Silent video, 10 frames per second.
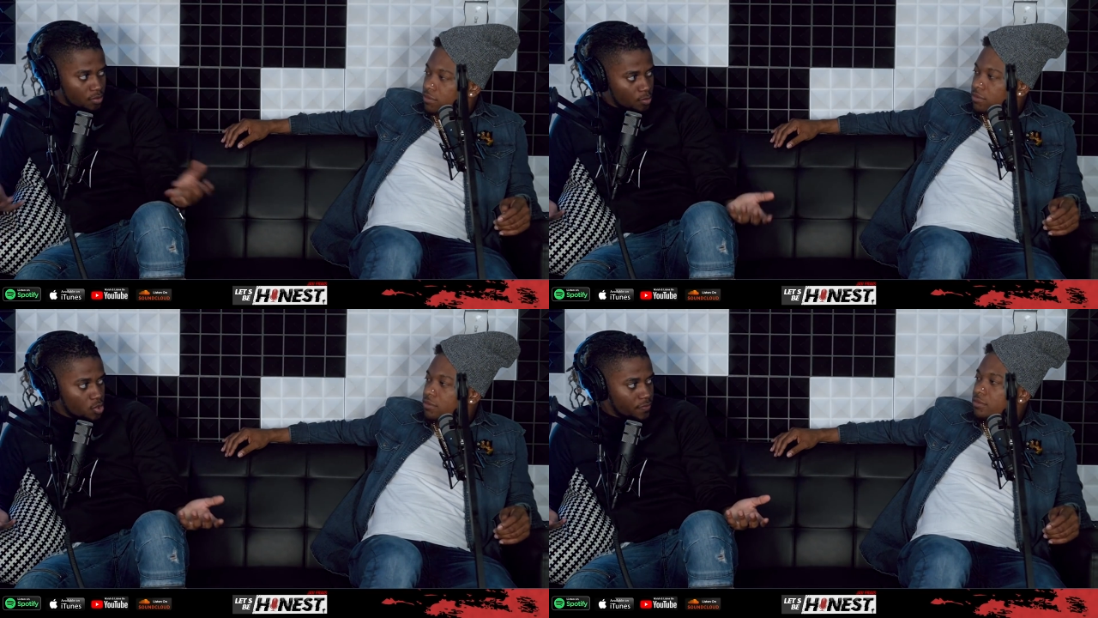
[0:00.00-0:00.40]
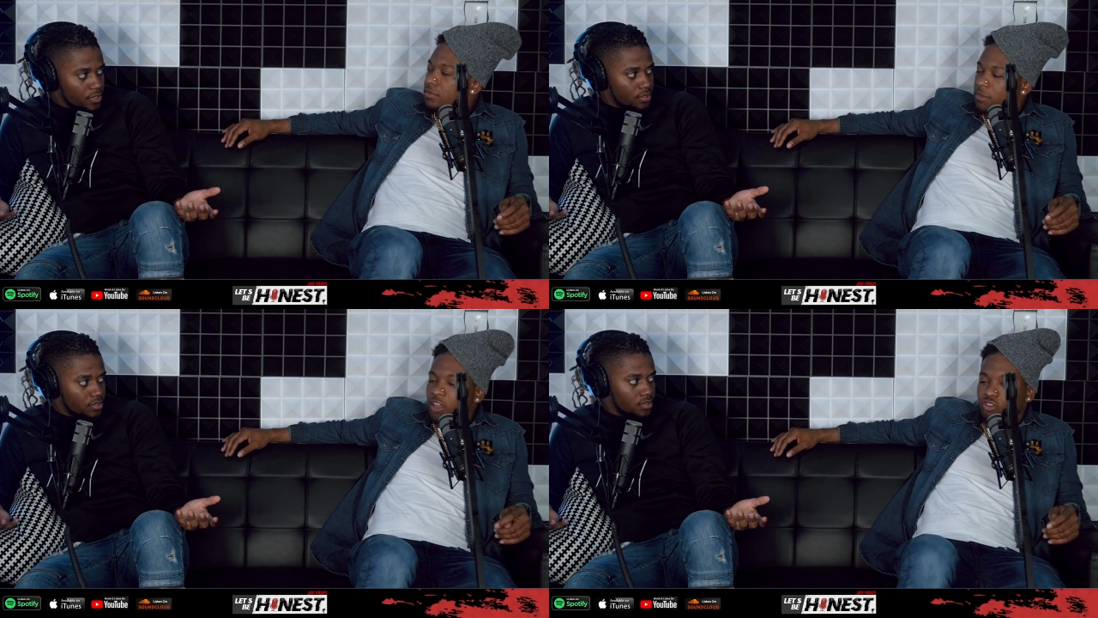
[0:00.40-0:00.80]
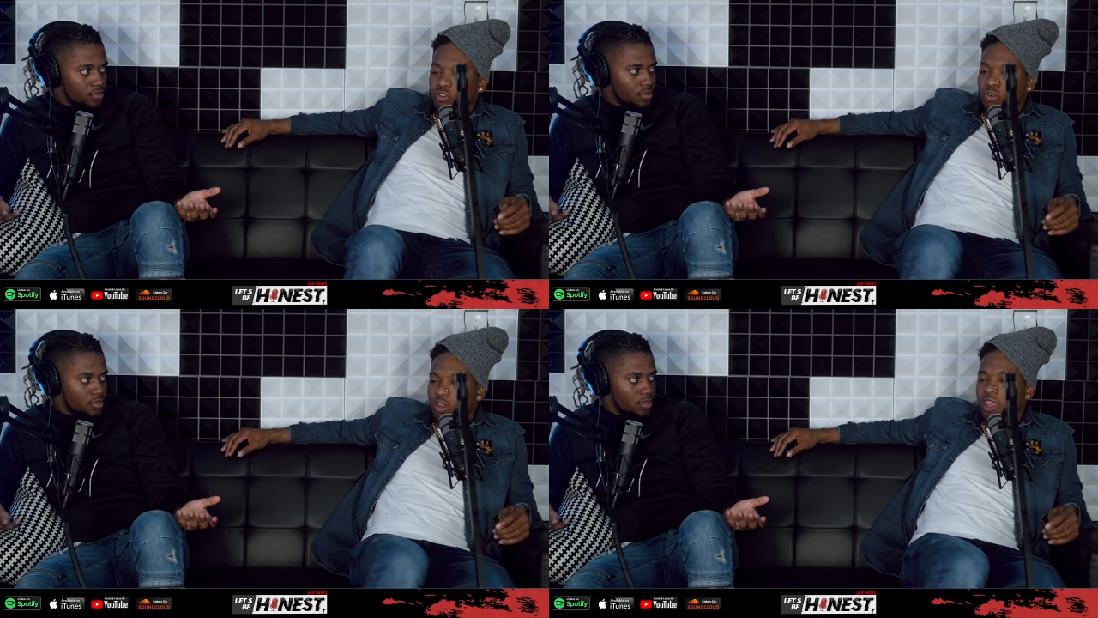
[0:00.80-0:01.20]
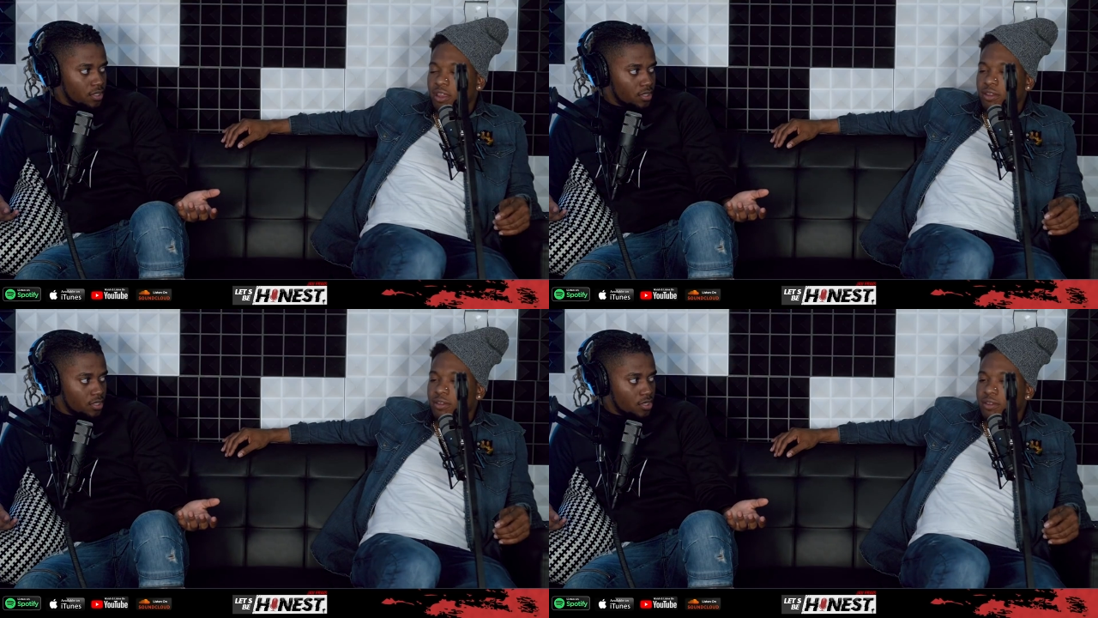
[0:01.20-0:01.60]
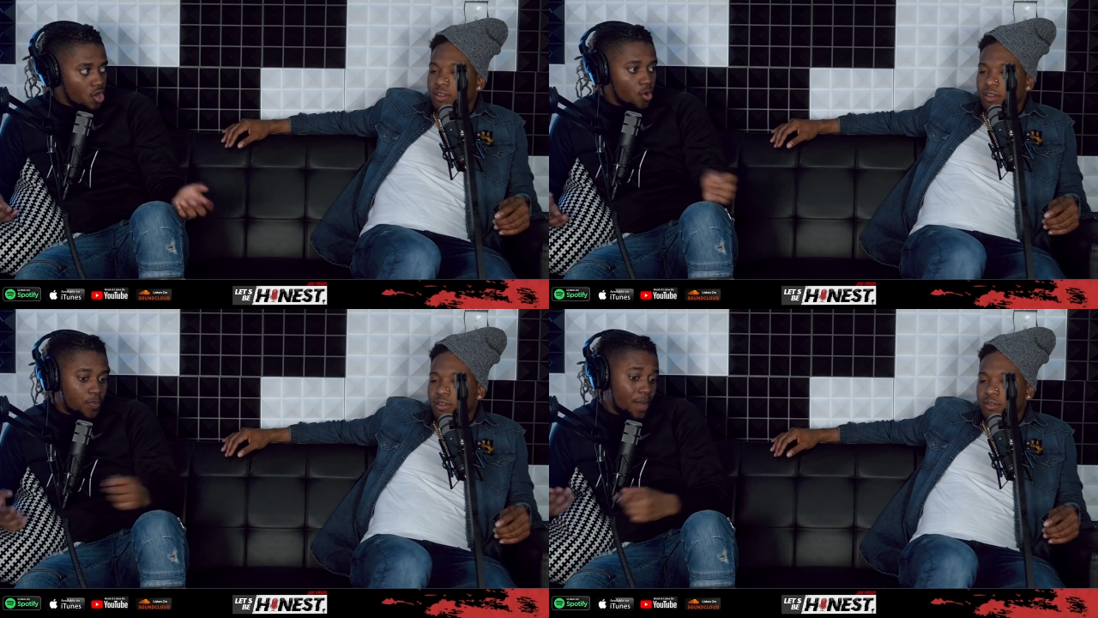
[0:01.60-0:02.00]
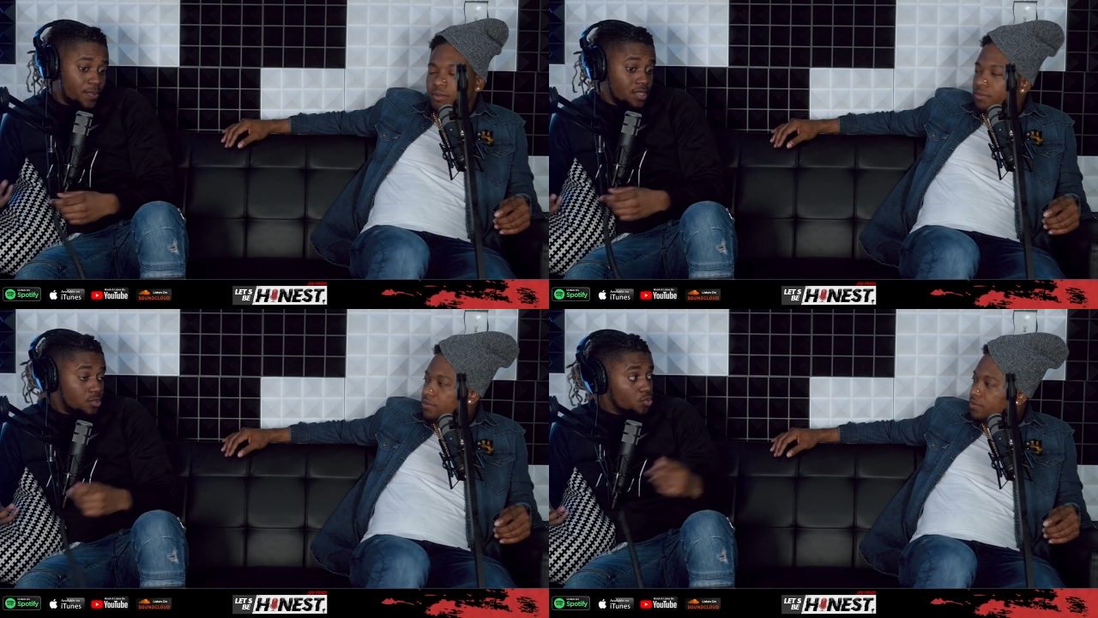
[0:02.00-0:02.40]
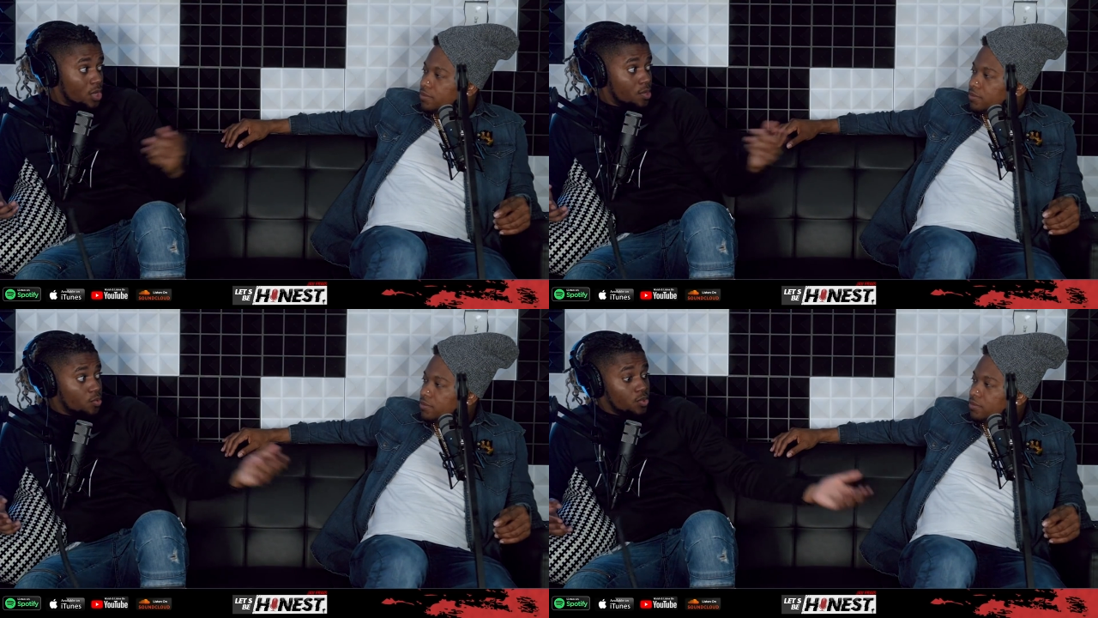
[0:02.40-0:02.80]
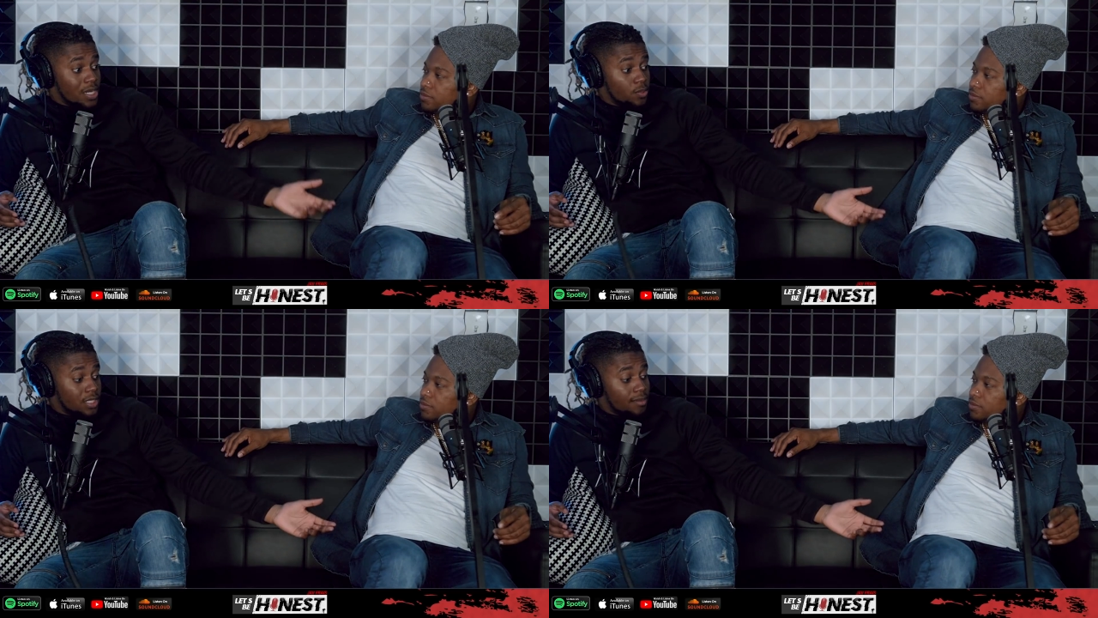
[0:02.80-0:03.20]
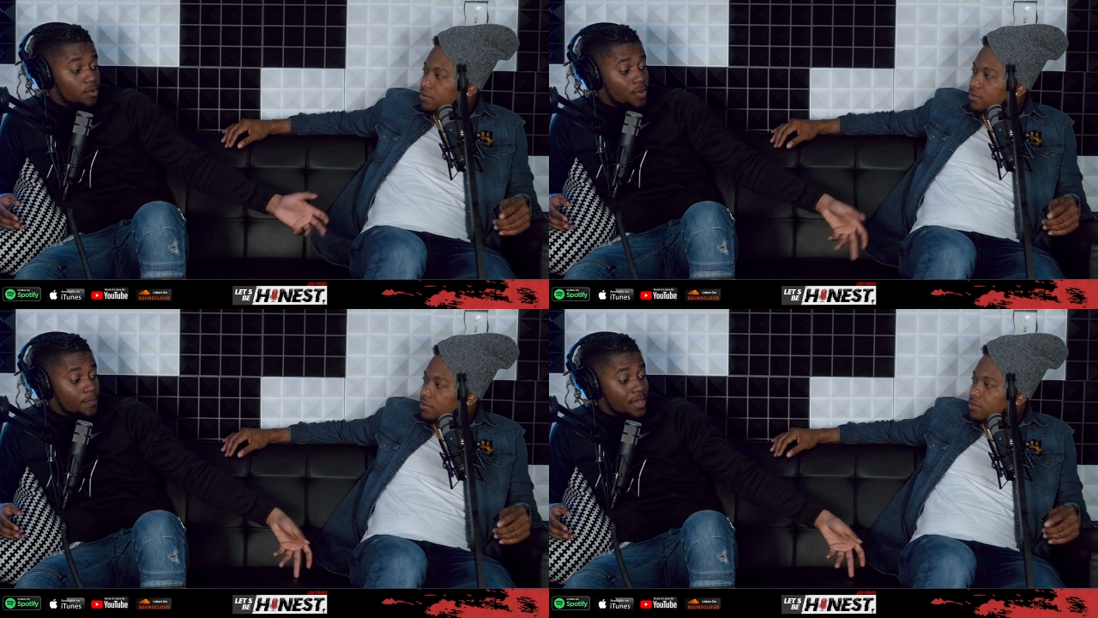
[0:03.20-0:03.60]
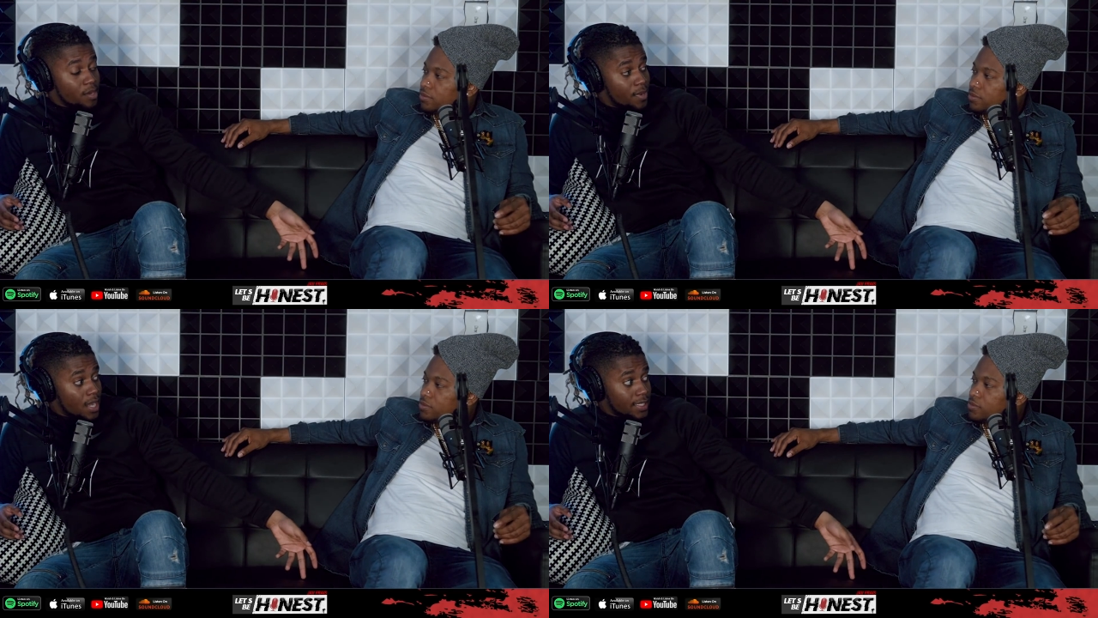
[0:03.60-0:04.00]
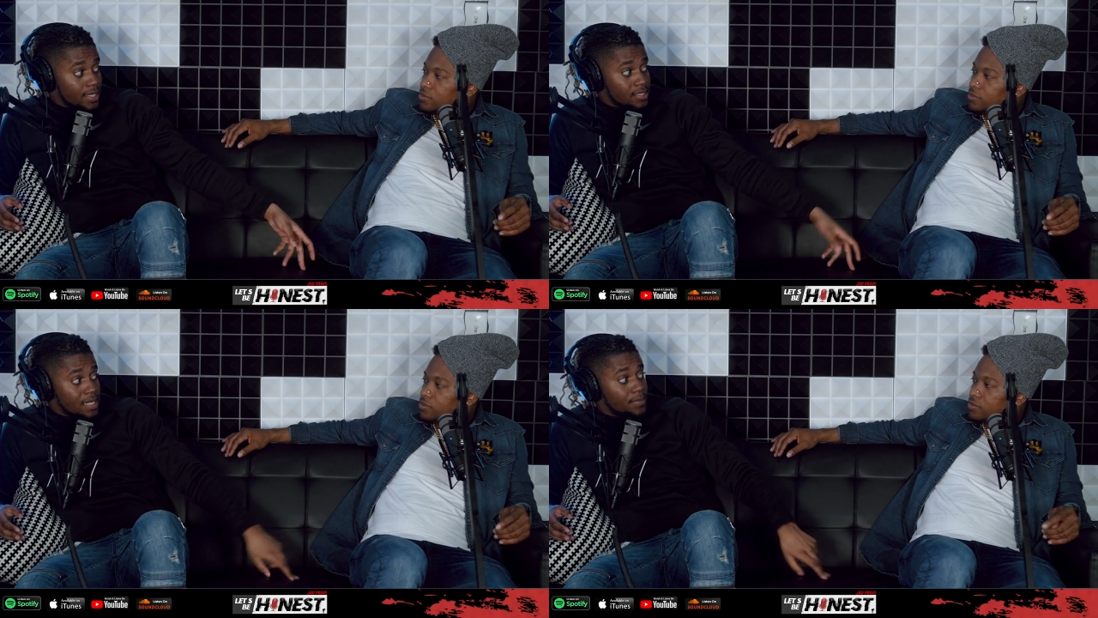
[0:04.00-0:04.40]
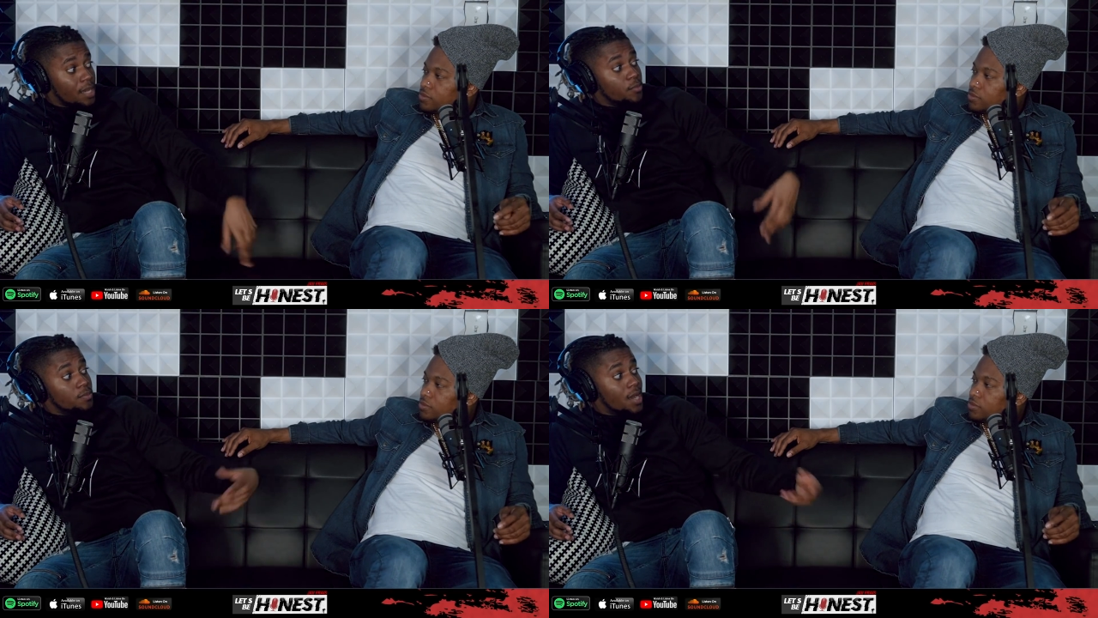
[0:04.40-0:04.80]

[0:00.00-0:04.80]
Speaker 1: moving. That's true. Yeah. Now, puppies. what do, what do you talk about puppies and the Mark X and then talk about the